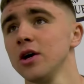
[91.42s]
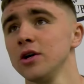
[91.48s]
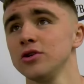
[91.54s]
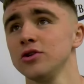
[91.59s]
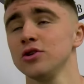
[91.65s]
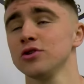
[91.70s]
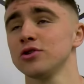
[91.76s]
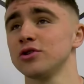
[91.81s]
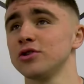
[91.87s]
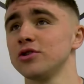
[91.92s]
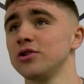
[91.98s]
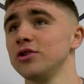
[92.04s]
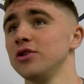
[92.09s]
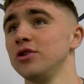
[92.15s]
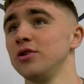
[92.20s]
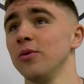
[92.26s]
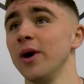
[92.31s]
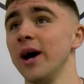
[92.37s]
Just
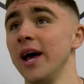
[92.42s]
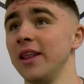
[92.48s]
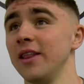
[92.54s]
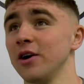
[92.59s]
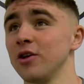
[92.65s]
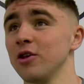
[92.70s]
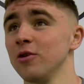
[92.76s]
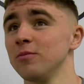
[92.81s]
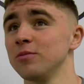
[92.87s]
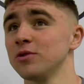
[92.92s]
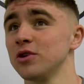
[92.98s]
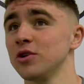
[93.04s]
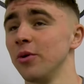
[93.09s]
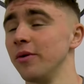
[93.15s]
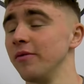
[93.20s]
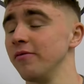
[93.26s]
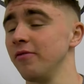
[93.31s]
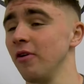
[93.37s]
the way the club's
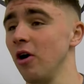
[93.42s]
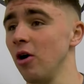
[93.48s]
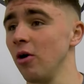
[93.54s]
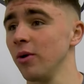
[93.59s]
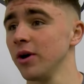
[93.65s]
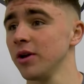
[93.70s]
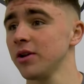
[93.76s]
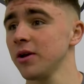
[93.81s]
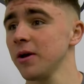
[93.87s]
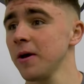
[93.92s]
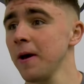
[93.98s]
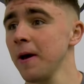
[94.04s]
going forward.